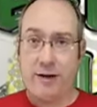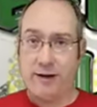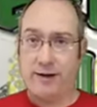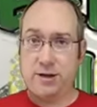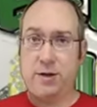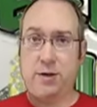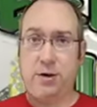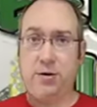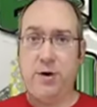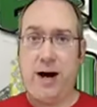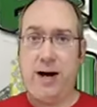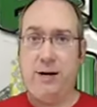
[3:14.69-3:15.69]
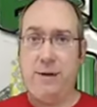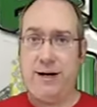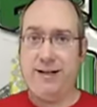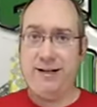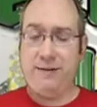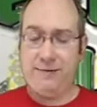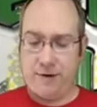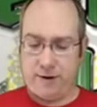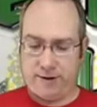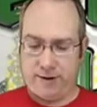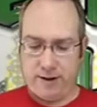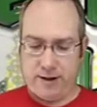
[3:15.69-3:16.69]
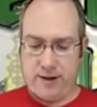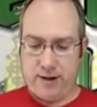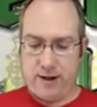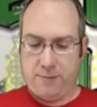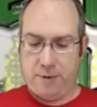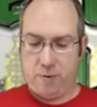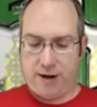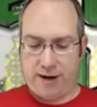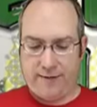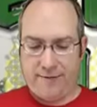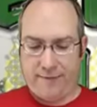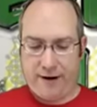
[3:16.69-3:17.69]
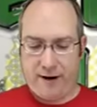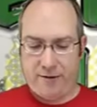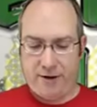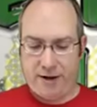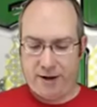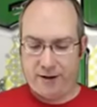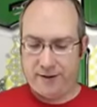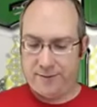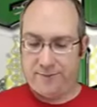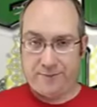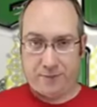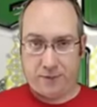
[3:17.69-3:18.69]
Now this is glued on by default, but what I had found is